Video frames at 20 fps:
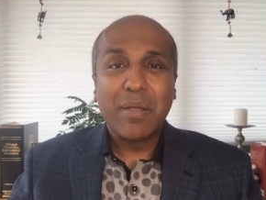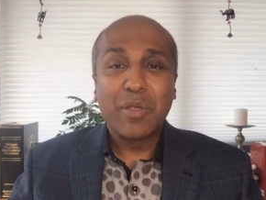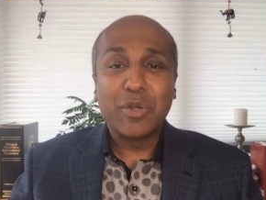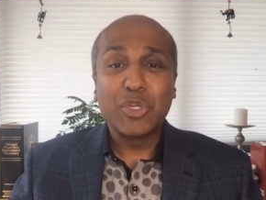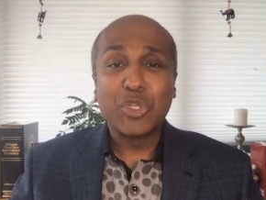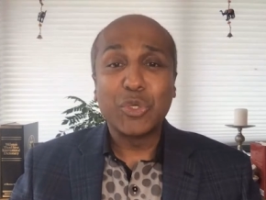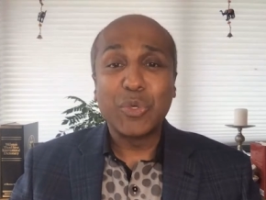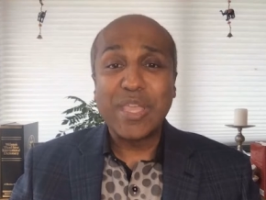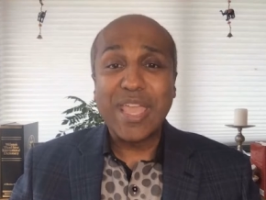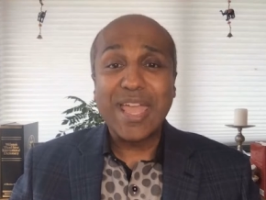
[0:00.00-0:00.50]

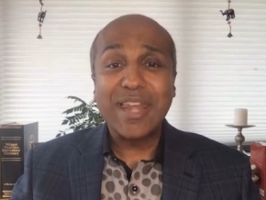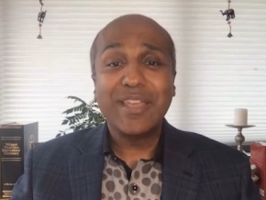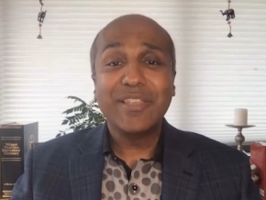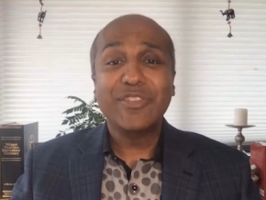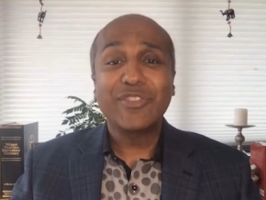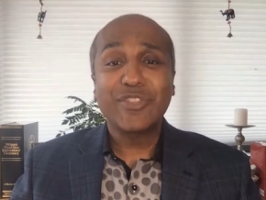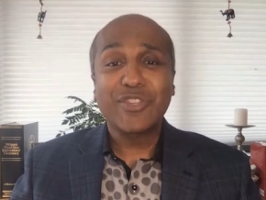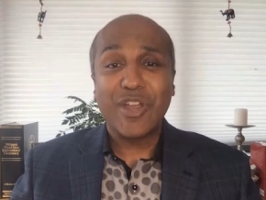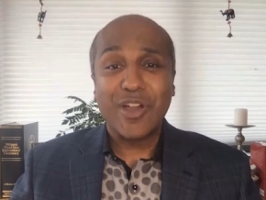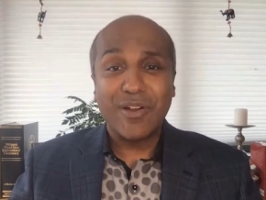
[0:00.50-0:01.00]
To get us
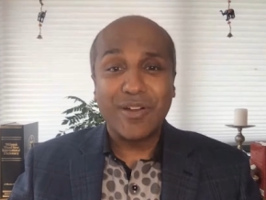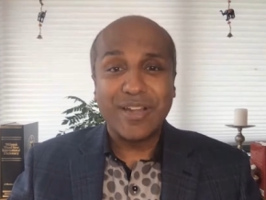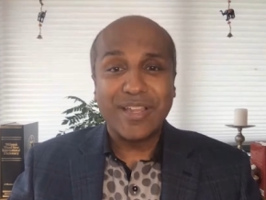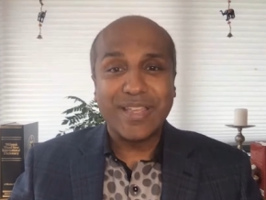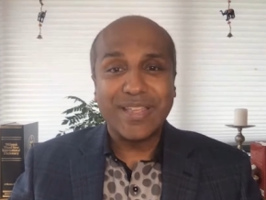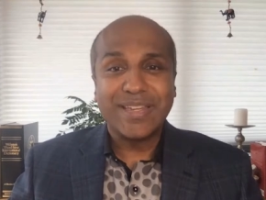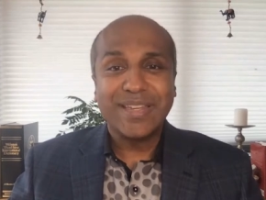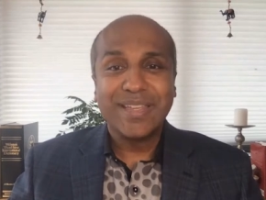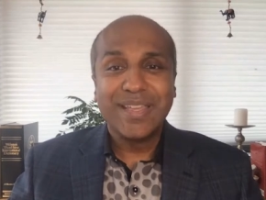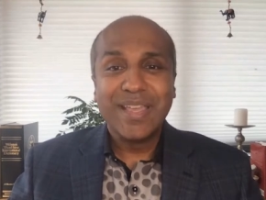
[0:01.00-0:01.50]

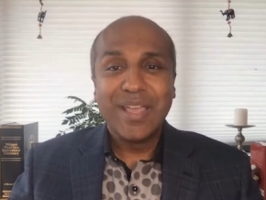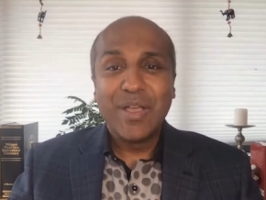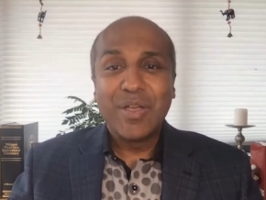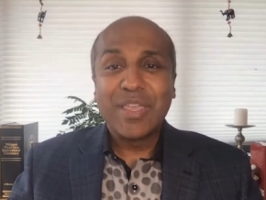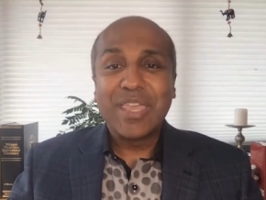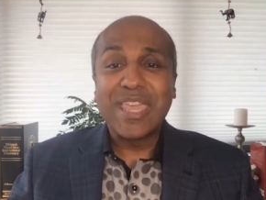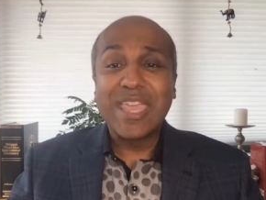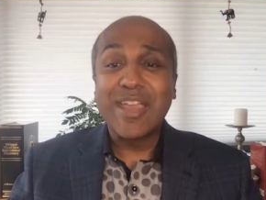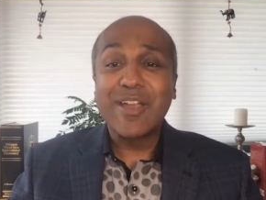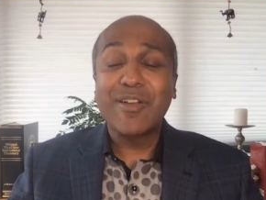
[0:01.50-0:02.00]
started,
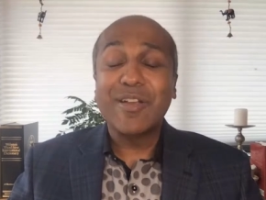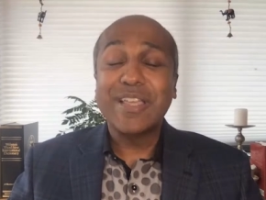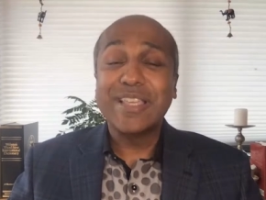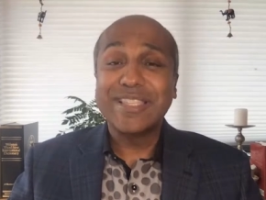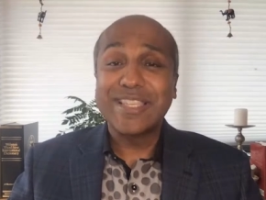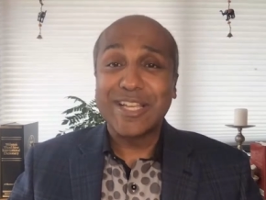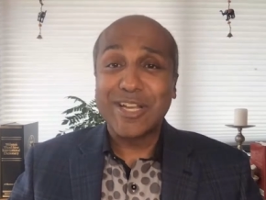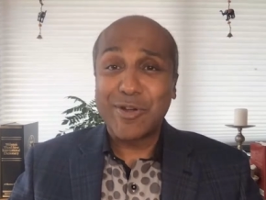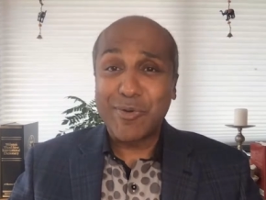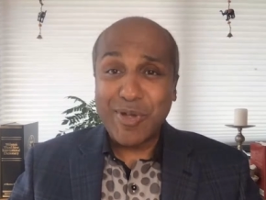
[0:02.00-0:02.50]
here is
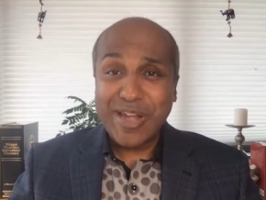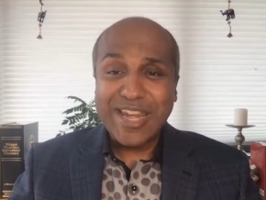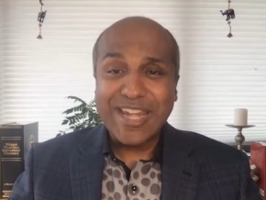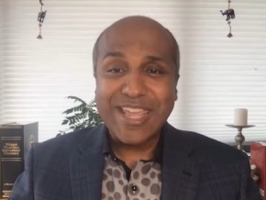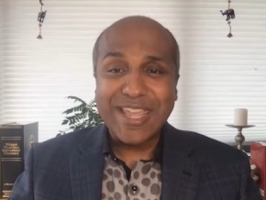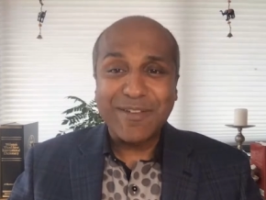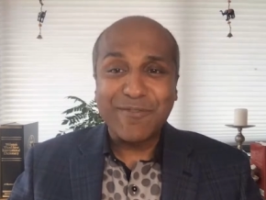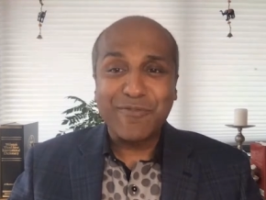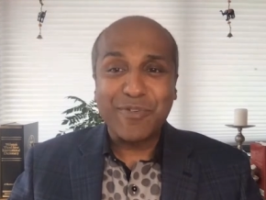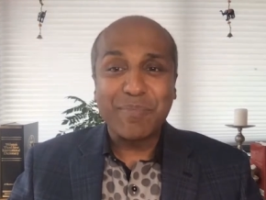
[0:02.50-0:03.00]
a
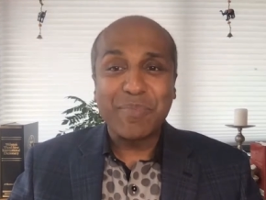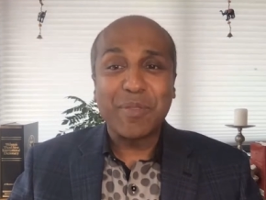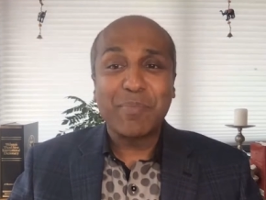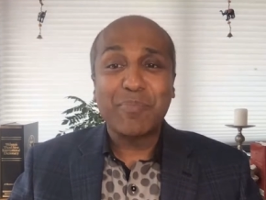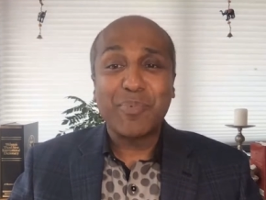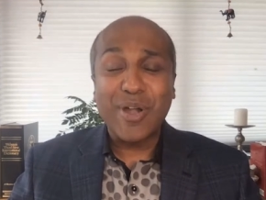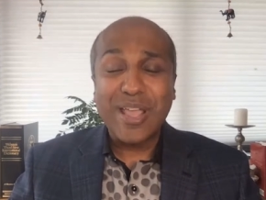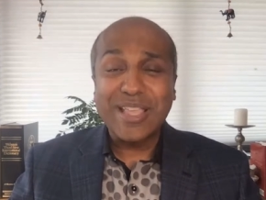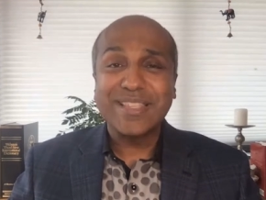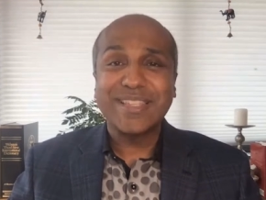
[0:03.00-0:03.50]
greeting from the
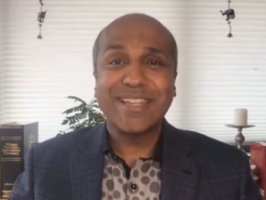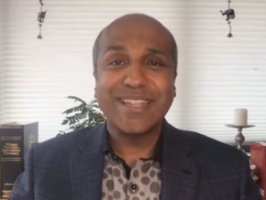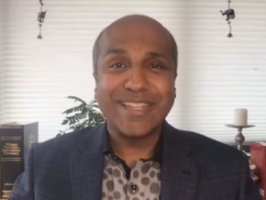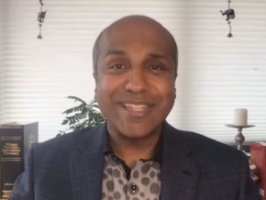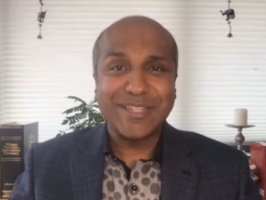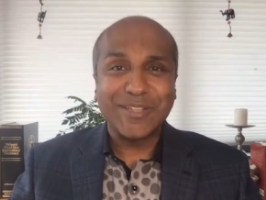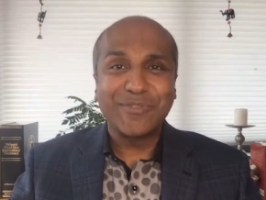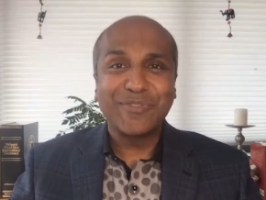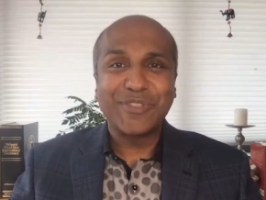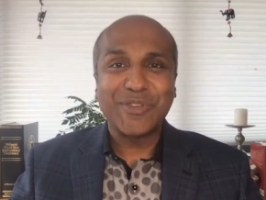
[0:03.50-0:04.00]

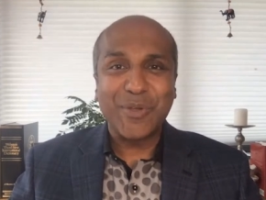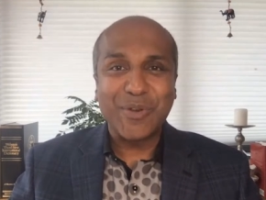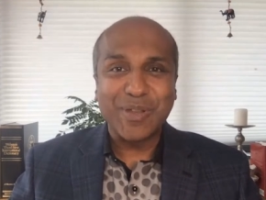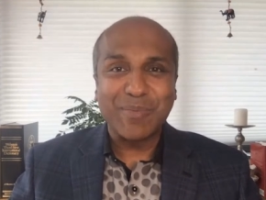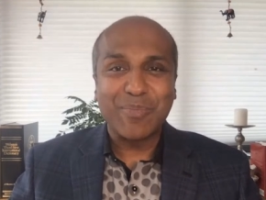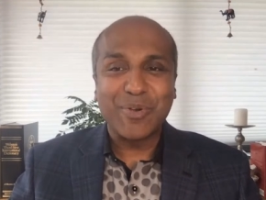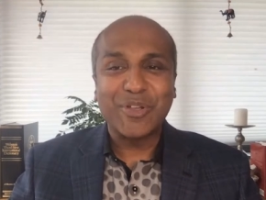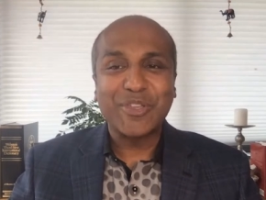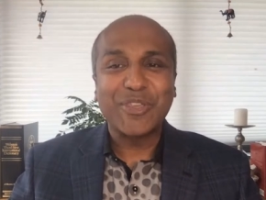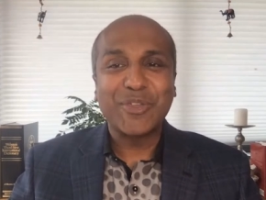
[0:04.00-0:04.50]
president of Stony
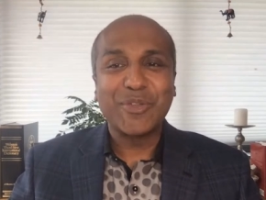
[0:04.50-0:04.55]
Brook